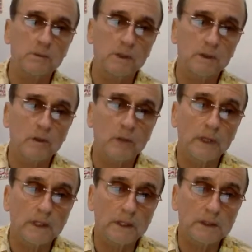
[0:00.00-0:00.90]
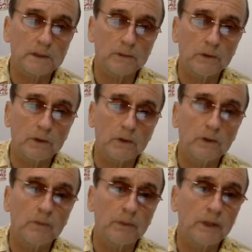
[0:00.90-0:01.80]
with doing this for
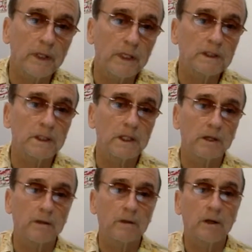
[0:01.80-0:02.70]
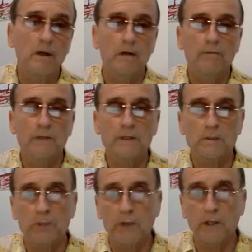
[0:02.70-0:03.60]
your parties and other friends'
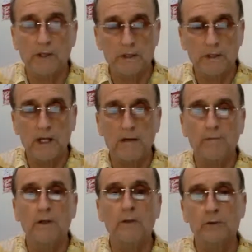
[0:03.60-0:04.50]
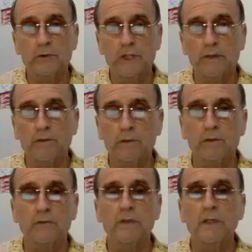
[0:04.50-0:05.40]
parties, save those
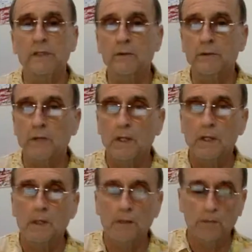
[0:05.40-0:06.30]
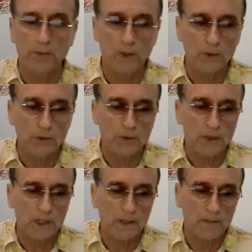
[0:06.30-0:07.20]
videos, post
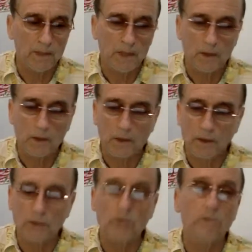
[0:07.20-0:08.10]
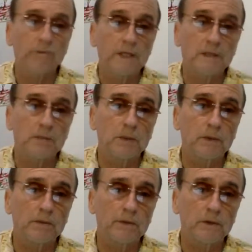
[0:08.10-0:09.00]
them on your Facebook
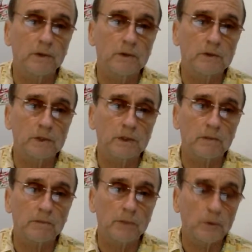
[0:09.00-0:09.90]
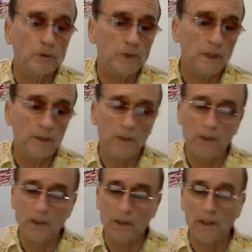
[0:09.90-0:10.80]
first, and post them
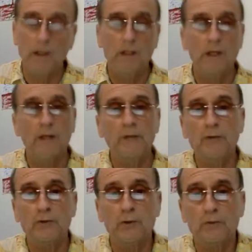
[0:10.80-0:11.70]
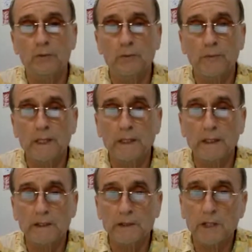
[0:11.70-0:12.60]
on other social
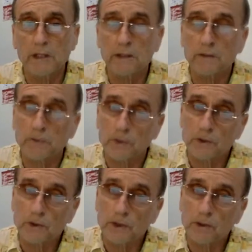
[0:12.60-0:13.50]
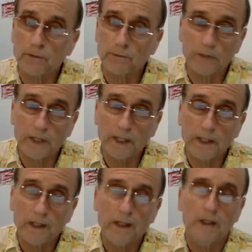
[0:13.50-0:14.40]
media sites first that are free.
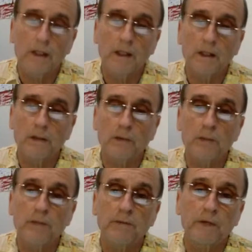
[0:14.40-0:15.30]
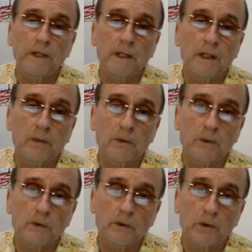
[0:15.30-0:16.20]
And you may find out with
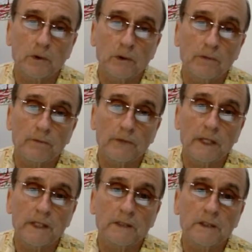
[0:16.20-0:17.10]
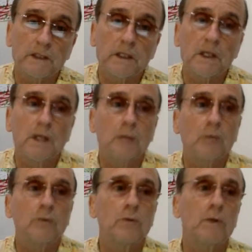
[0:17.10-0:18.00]
your circle of friends and
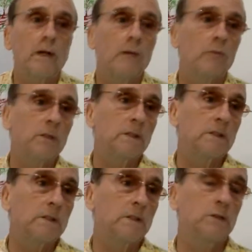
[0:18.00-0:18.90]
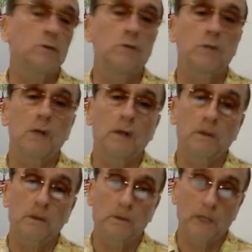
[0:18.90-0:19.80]
with your outreach that you start
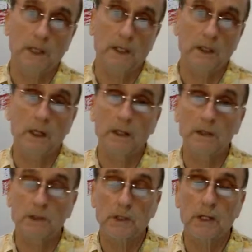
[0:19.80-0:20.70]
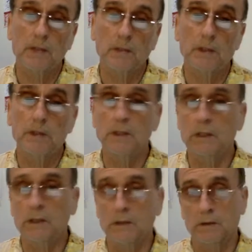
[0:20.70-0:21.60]
to make a nice side
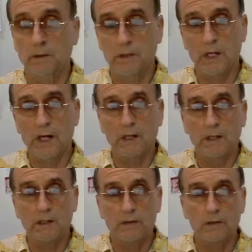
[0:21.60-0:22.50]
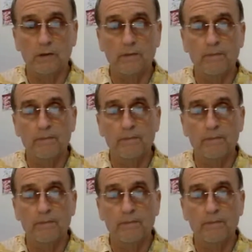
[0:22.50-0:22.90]
business, side hustle.